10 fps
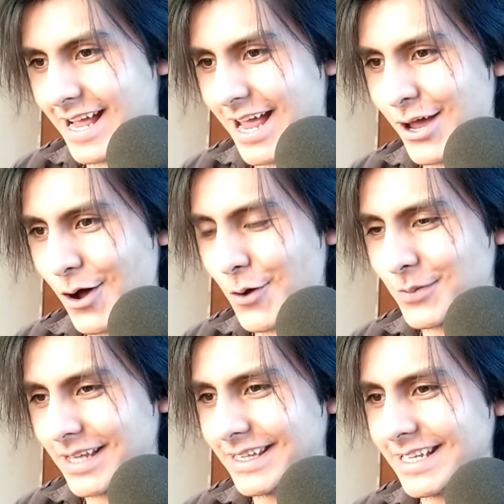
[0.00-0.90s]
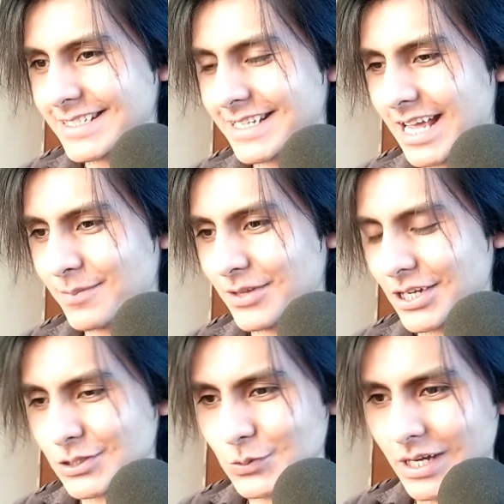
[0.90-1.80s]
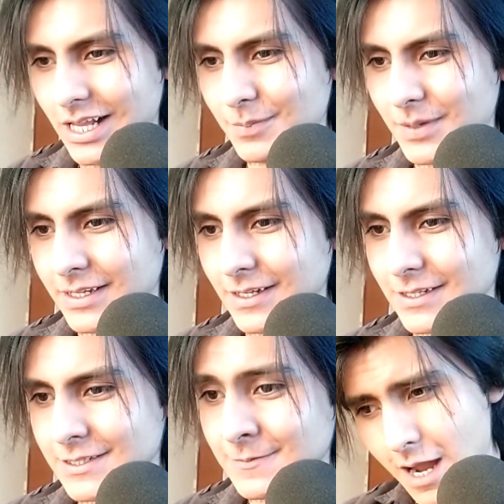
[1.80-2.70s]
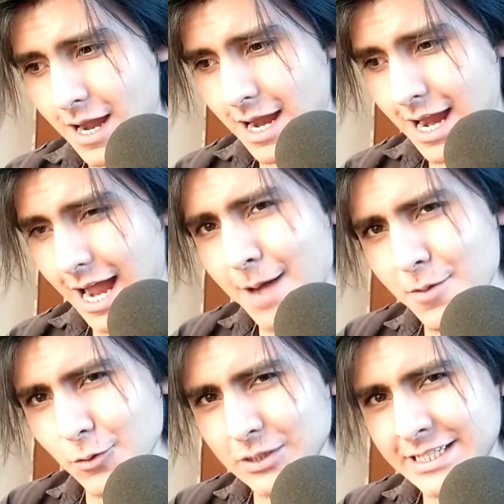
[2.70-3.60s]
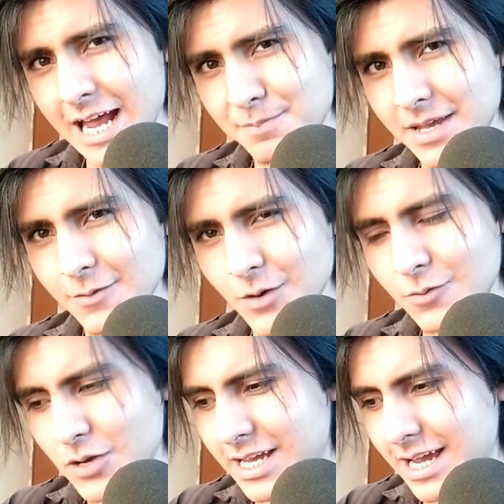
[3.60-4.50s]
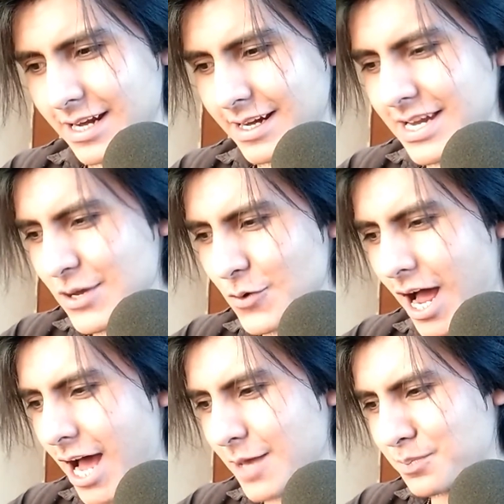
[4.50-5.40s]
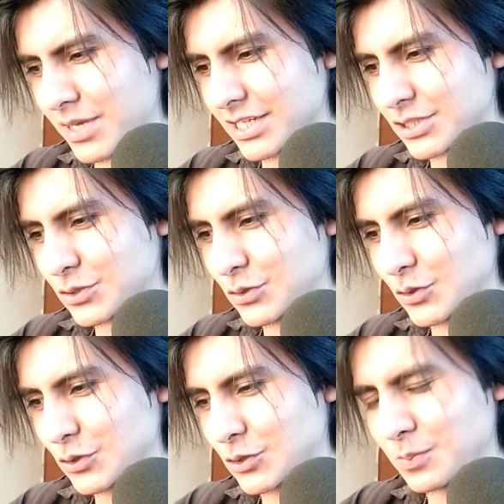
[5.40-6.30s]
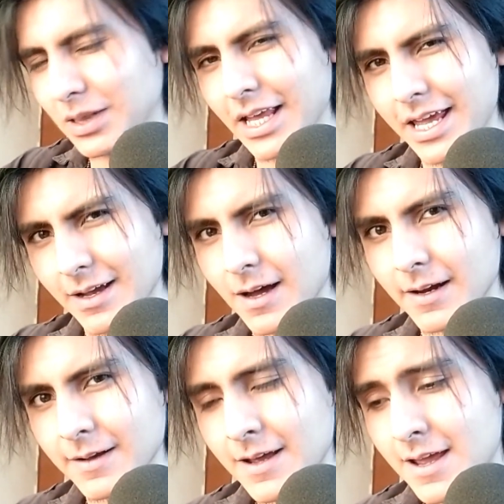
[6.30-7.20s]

I hope that this game does well, because I'm always happy when we get new IPs to play on.